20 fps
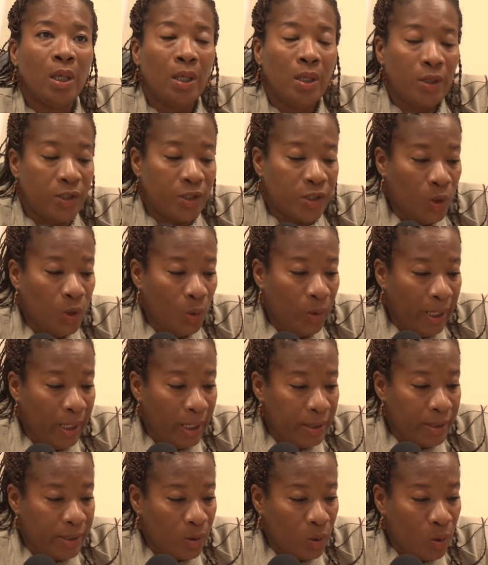
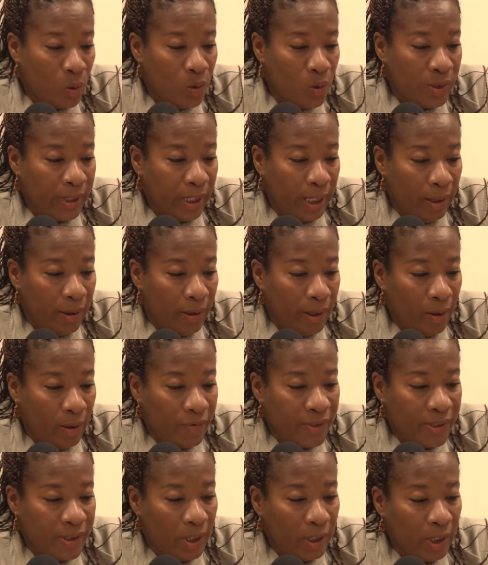Students whose area of
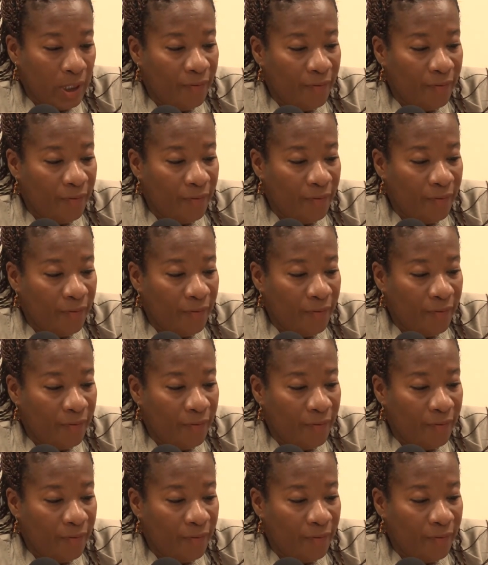study